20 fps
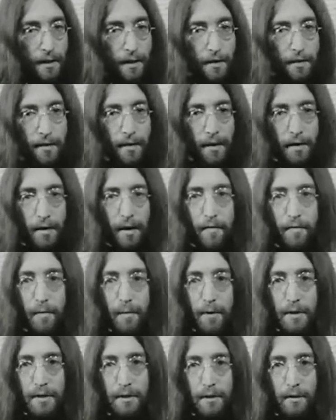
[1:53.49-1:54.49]
and
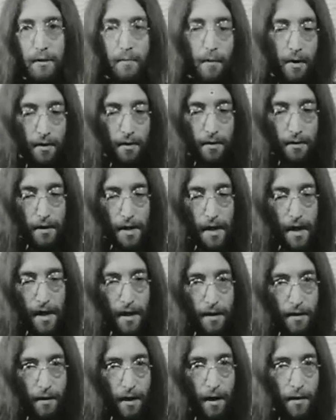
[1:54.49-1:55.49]
everybody's talking about
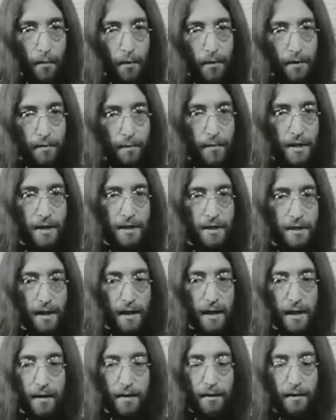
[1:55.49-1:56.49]
now. I want peace
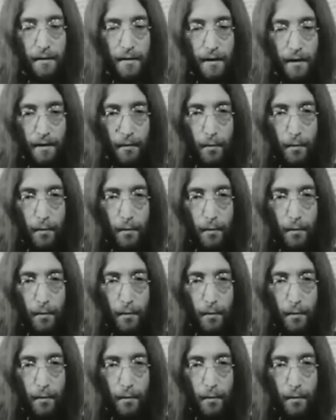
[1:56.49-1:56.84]
now.